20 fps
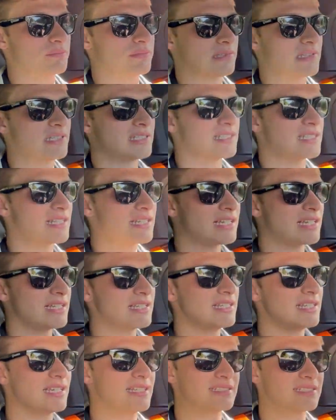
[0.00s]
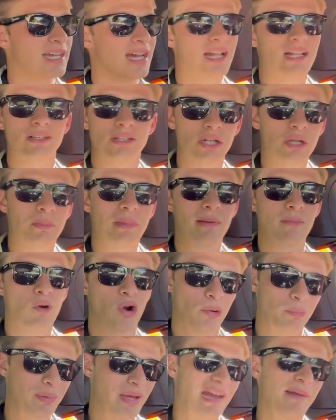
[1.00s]
This thing, it's got a little bit
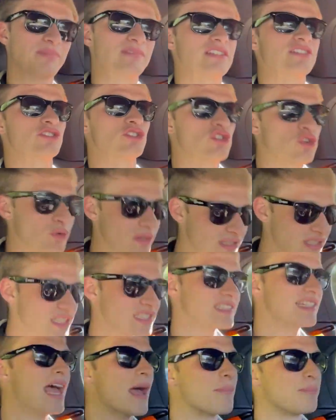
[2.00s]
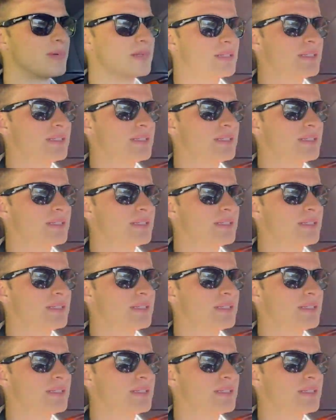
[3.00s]
more pep to its step.